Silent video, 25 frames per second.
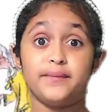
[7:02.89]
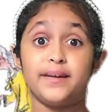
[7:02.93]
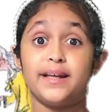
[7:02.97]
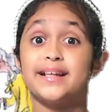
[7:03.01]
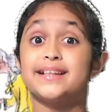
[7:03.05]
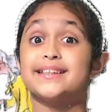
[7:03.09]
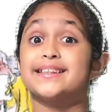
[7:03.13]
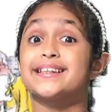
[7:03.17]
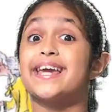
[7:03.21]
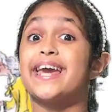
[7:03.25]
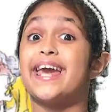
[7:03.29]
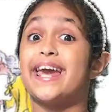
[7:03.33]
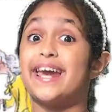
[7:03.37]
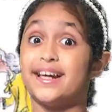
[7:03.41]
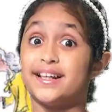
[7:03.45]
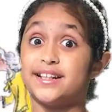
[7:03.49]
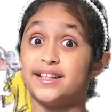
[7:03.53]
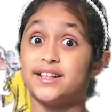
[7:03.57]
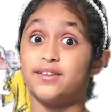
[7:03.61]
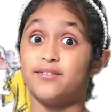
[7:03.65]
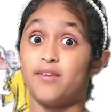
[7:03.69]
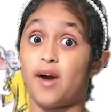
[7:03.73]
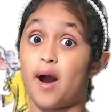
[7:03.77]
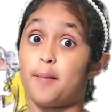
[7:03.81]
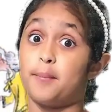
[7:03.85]
It's
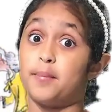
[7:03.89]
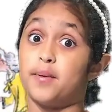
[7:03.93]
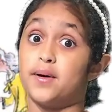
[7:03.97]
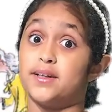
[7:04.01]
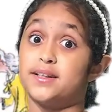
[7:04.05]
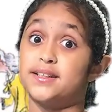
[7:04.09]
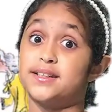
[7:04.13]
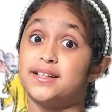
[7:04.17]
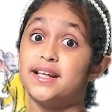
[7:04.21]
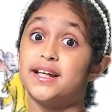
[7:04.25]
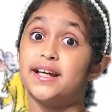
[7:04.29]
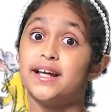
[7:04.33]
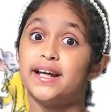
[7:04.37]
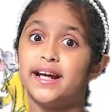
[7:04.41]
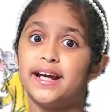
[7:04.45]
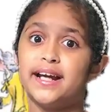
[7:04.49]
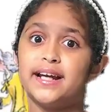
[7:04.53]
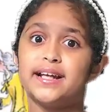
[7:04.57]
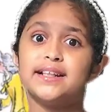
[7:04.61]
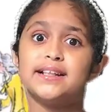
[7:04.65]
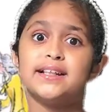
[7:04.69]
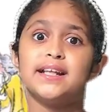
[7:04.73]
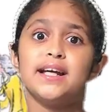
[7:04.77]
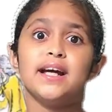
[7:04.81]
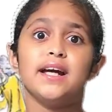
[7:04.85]
candy wrappers.
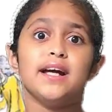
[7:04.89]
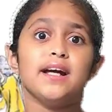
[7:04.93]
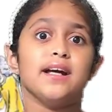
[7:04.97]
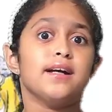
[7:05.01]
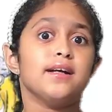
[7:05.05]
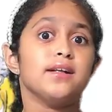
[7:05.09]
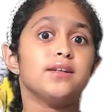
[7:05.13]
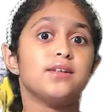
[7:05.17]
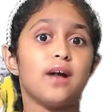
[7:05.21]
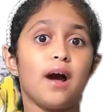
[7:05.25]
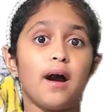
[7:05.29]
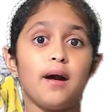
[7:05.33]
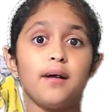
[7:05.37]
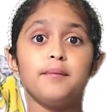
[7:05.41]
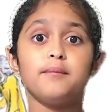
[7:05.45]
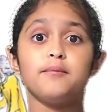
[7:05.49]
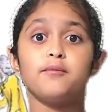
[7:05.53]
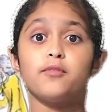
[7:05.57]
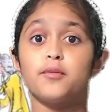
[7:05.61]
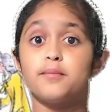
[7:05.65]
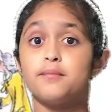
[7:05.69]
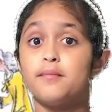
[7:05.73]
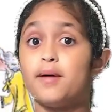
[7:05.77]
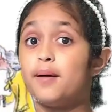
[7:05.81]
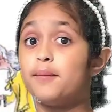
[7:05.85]
And
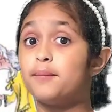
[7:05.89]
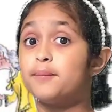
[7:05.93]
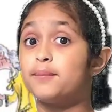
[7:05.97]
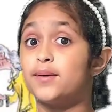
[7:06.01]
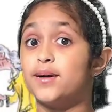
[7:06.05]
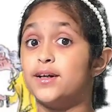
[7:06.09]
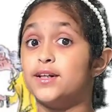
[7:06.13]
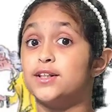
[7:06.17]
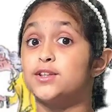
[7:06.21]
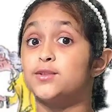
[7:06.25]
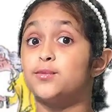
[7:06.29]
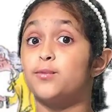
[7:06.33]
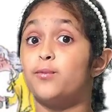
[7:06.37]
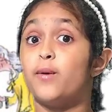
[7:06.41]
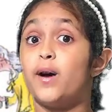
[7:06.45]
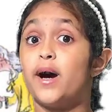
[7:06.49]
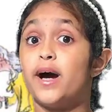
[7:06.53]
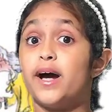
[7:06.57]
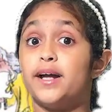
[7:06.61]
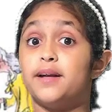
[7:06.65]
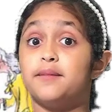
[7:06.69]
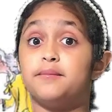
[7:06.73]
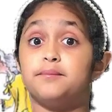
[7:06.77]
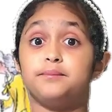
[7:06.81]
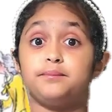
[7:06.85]
Tom remembers
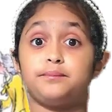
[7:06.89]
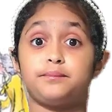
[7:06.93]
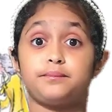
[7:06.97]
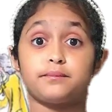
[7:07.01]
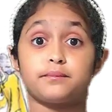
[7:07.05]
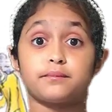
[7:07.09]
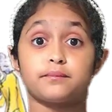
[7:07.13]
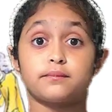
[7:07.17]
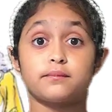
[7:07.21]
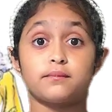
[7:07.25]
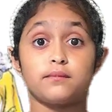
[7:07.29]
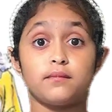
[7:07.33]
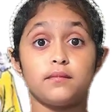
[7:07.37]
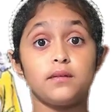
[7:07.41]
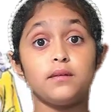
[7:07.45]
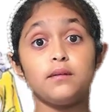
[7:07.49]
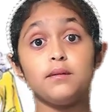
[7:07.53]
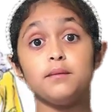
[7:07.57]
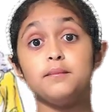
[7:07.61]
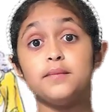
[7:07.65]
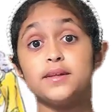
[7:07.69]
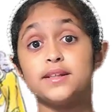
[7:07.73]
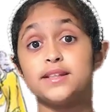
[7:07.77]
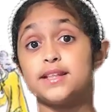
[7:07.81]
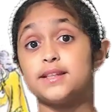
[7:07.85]
what
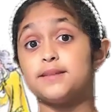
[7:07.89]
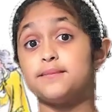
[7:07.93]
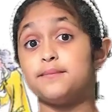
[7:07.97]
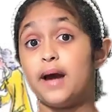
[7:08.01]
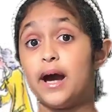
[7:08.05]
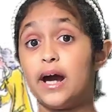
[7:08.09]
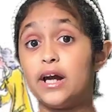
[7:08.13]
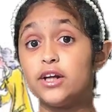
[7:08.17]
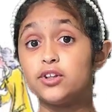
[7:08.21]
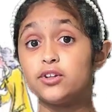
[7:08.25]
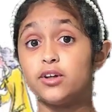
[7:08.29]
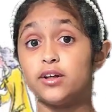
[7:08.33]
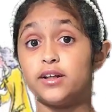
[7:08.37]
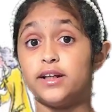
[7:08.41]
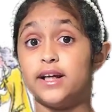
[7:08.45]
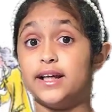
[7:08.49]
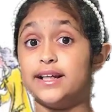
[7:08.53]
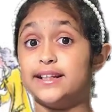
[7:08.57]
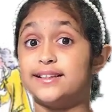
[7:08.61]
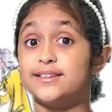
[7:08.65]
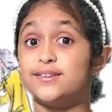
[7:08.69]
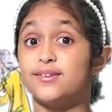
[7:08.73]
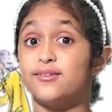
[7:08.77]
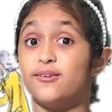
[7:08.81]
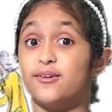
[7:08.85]
Mrs. Matron
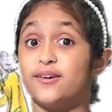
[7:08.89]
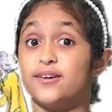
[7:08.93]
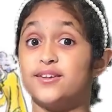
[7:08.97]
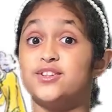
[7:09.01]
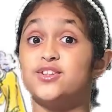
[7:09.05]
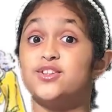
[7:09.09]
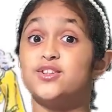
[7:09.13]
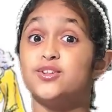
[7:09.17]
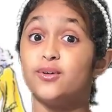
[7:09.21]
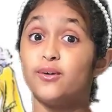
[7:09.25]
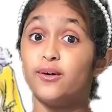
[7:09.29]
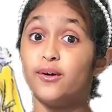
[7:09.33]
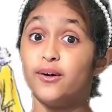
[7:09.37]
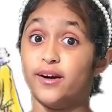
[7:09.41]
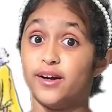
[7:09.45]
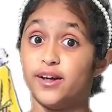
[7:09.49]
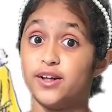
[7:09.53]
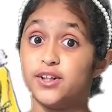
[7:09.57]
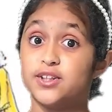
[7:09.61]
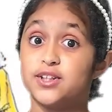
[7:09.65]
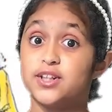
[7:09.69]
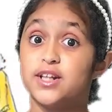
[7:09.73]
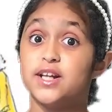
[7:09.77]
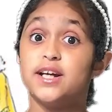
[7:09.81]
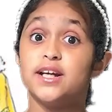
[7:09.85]
had told
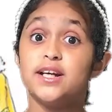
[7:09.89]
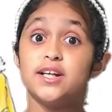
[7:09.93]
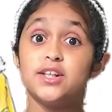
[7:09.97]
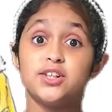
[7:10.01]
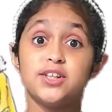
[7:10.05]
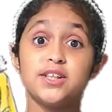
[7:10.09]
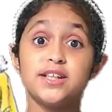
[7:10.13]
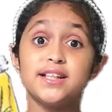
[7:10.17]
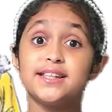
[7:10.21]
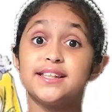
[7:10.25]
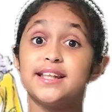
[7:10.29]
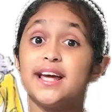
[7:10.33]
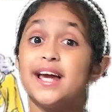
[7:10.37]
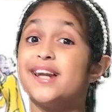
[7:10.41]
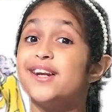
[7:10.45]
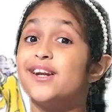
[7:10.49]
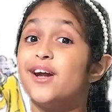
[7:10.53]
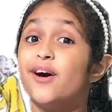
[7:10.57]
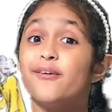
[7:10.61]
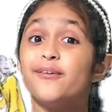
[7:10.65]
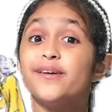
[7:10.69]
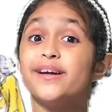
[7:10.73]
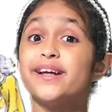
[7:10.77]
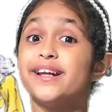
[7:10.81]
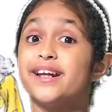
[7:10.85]
George. She said
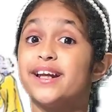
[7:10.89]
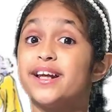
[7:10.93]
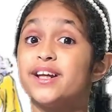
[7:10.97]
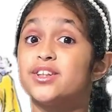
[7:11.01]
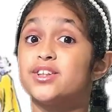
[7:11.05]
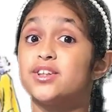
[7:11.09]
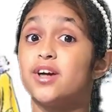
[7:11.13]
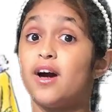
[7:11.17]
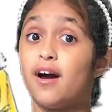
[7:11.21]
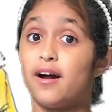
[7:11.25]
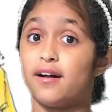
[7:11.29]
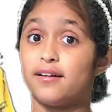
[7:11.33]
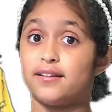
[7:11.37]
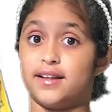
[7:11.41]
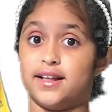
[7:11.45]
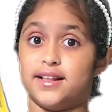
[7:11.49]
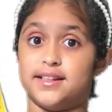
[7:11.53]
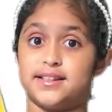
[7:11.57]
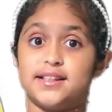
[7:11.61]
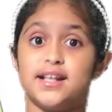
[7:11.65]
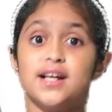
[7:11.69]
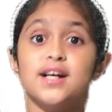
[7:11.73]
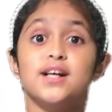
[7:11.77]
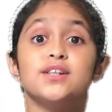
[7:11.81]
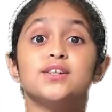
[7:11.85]
no eating
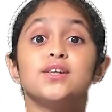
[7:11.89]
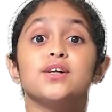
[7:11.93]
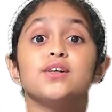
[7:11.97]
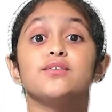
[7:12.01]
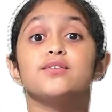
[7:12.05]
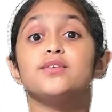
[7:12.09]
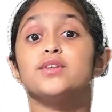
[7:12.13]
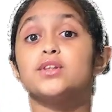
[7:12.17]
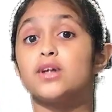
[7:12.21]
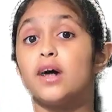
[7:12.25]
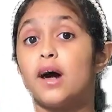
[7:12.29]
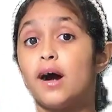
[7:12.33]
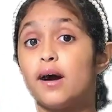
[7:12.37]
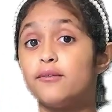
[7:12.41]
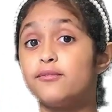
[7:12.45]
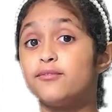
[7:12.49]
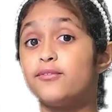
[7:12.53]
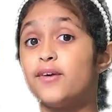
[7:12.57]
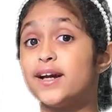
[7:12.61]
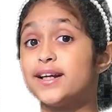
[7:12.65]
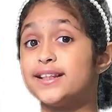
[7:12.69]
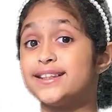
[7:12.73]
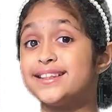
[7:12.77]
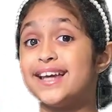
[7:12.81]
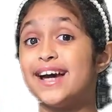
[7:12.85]
chocolates. So Tom
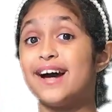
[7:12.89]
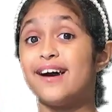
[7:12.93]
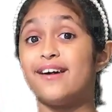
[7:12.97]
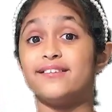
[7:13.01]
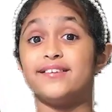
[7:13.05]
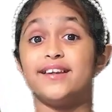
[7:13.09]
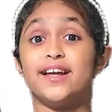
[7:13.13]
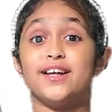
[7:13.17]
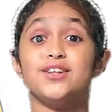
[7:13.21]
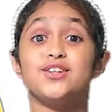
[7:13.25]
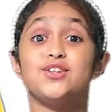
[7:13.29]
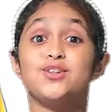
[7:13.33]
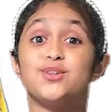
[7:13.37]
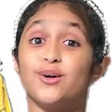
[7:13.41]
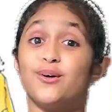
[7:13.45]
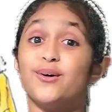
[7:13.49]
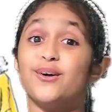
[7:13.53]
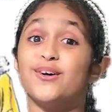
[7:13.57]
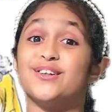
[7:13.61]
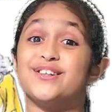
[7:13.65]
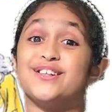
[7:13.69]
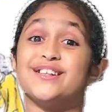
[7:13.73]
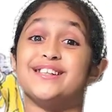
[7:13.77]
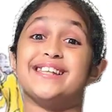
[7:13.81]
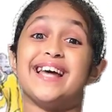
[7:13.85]
finds out that
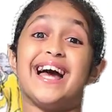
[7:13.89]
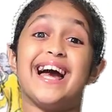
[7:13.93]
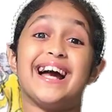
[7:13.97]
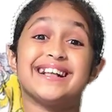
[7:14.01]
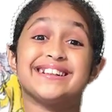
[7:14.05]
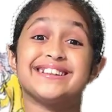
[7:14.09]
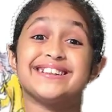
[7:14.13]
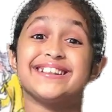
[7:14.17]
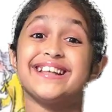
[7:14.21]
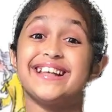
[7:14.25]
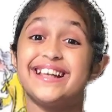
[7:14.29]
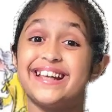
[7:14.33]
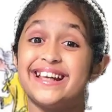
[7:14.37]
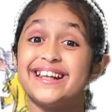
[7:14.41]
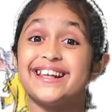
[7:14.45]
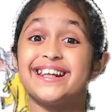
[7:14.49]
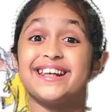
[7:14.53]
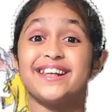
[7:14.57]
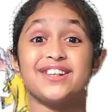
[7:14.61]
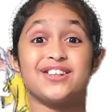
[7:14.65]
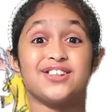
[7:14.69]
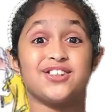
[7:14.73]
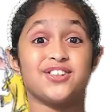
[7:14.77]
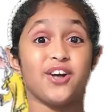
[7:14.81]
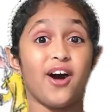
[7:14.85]
George is actually
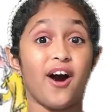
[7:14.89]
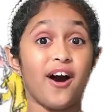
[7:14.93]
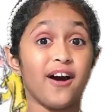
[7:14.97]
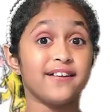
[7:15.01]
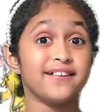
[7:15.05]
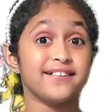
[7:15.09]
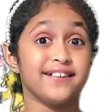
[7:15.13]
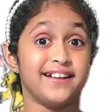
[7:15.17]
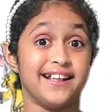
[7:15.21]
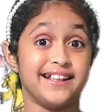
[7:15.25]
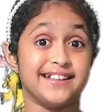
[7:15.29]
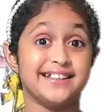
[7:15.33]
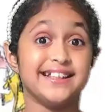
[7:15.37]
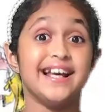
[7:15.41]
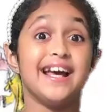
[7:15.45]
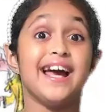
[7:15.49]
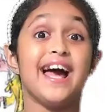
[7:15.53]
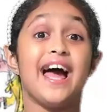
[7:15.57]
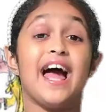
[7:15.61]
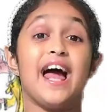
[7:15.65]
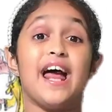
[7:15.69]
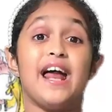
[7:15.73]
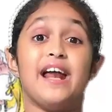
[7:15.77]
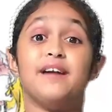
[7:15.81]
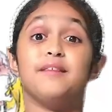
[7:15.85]
eating chocolates
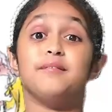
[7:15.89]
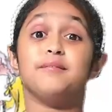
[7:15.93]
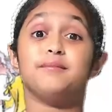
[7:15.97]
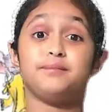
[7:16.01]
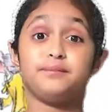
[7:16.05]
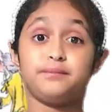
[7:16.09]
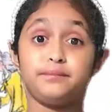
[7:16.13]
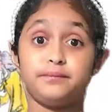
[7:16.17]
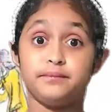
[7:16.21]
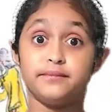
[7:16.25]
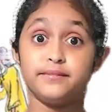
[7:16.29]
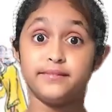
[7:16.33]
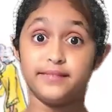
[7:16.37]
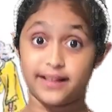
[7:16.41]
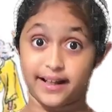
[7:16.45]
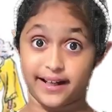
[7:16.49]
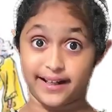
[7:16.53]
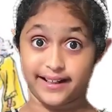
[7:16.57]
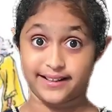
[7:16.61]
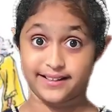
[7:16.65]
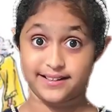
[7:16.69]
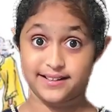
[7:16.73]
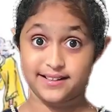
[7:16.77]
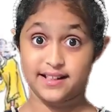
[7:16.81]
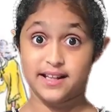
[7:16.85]
at
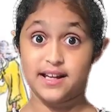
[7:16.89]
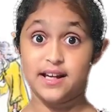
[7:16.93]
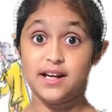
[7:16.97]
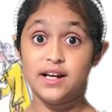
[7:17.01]
night.